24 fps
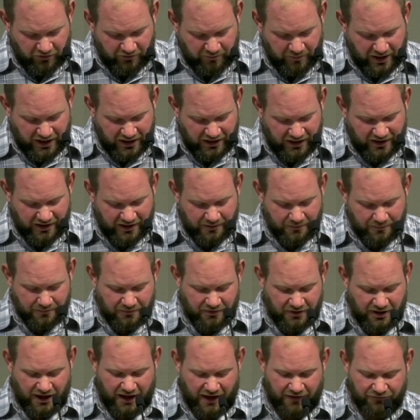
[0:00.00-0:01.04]
have made him
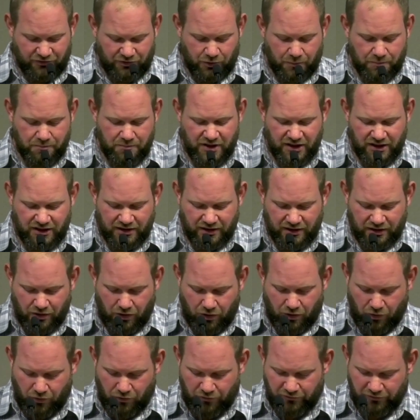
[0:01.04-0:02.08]
to have dominion
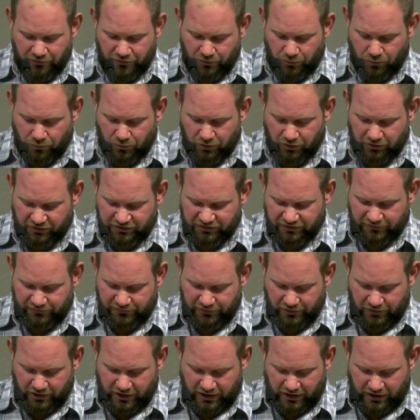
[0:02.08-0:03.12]
over the works of
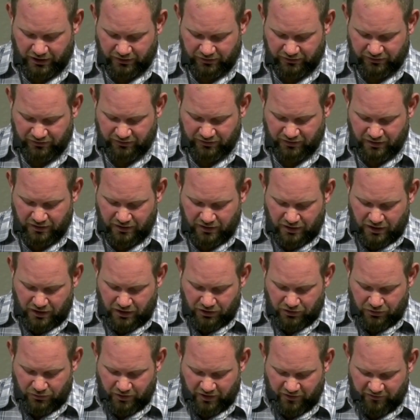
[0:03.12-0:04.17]
your hands.
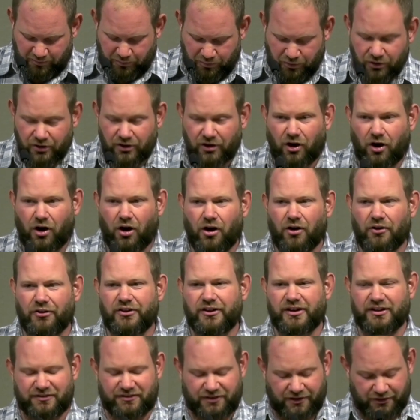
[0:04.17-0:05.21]
You have put all
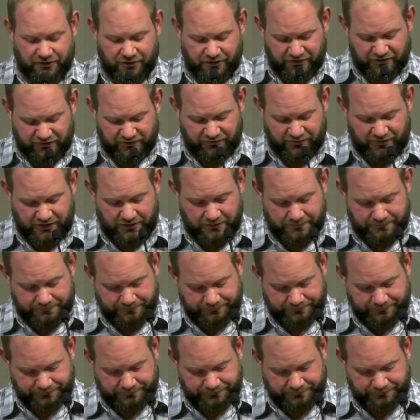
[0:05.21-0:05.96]
things under his feet